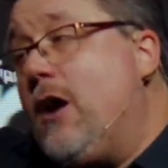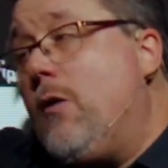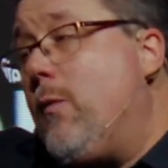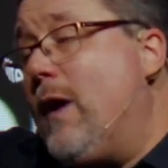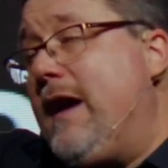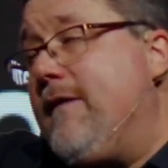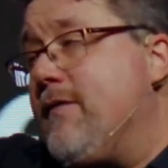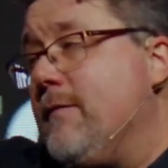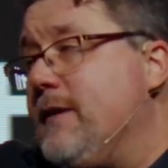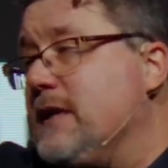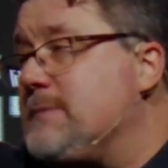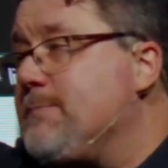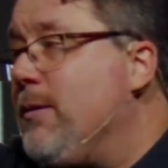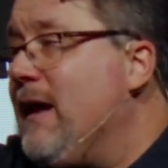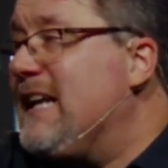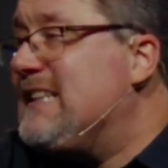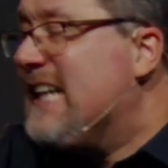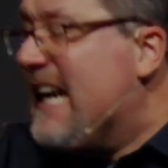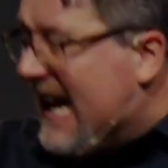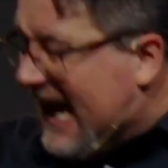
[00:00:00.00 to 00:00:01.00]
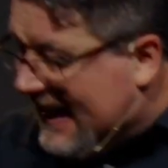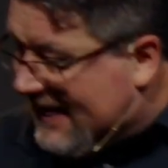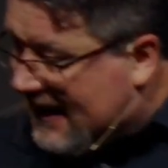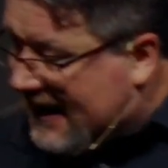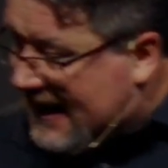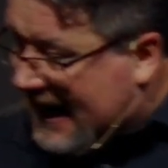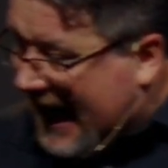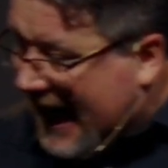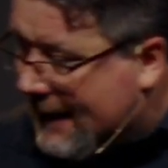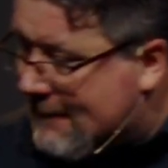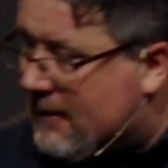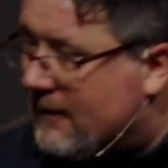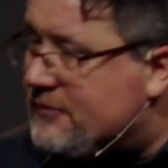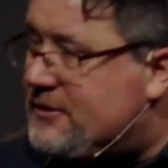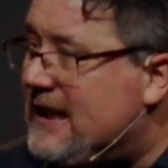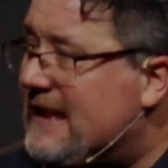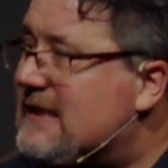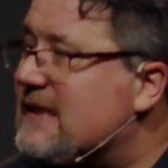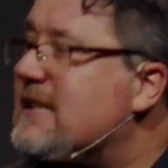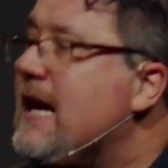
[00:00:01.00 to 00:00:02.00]
away from this place in the name
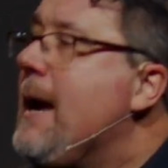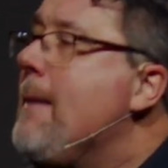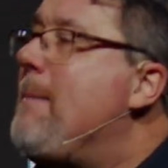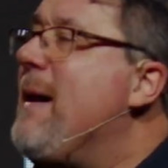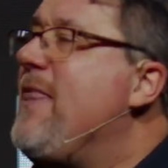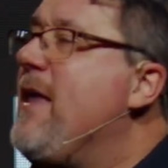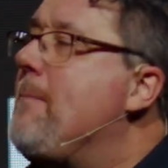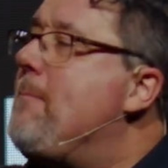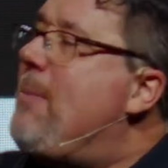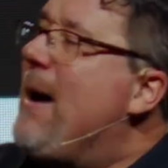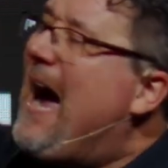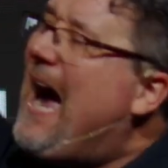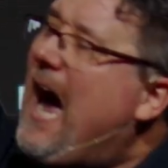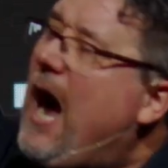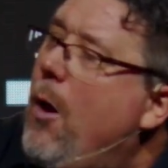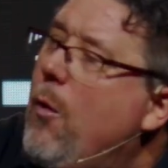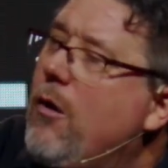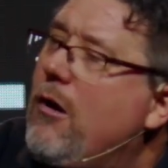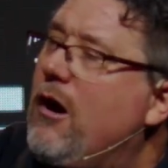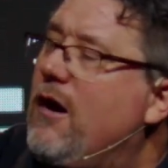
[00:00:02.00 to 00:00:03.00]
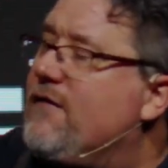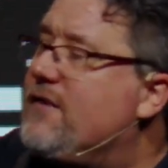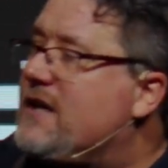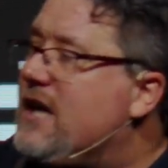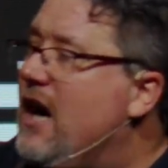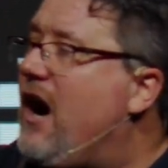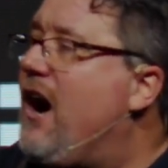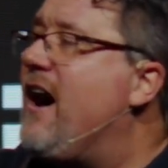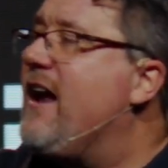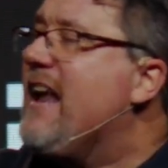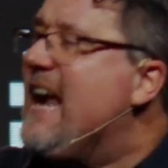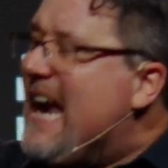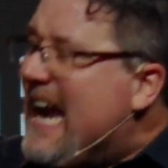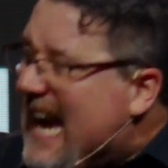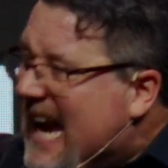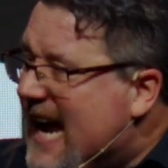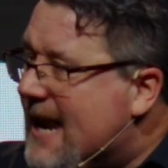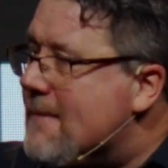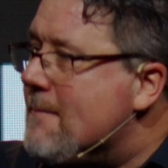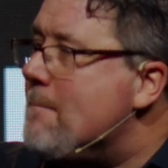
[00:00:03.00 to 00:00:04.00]
of Jesus by the power of God
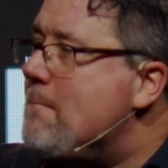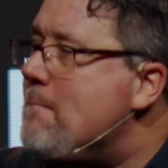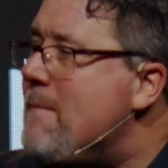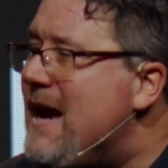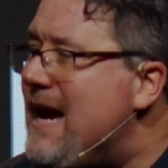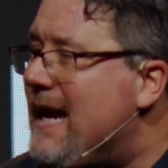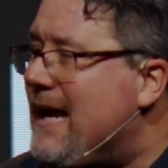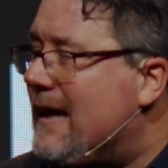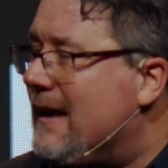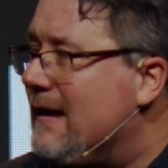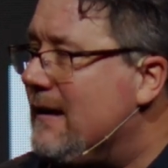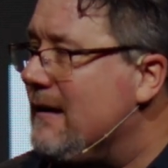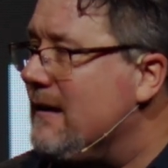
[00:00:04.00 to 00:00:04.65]
in me.